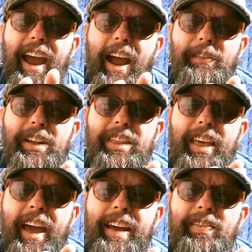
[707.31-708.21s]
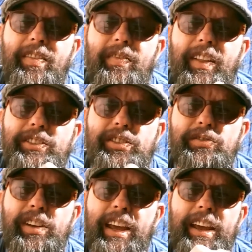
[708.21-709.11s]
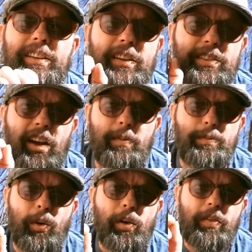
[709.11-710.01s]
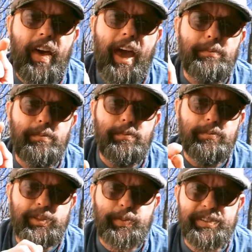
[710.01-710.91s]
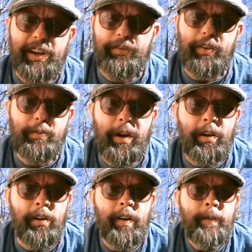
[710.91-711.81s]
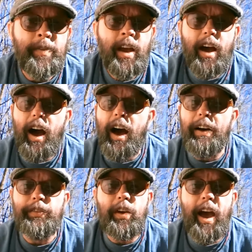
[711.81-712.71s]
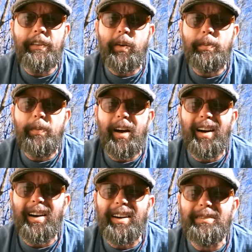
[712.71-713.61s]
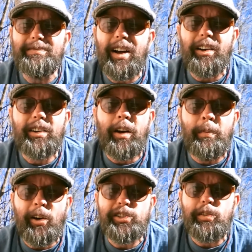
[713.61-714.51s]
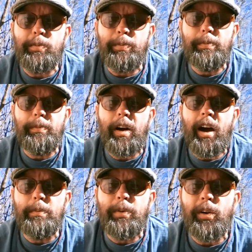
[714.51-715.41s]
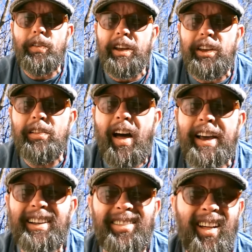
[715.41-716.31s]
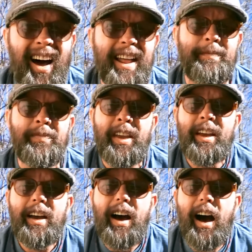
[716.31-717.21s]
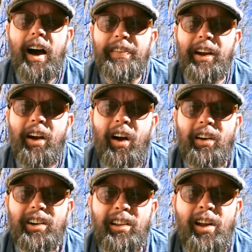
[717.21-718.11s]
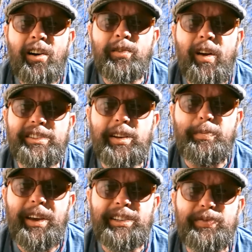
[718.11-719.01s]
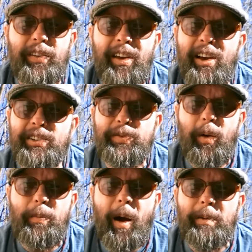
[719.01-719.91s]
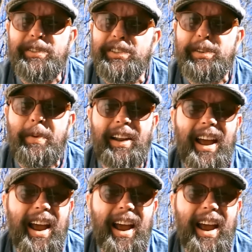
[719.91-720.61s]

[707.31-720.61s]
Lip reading: everything that you need to brew that specific beer. If you have a commercial brew that you like a lot, there are clone recipes for those for probably just about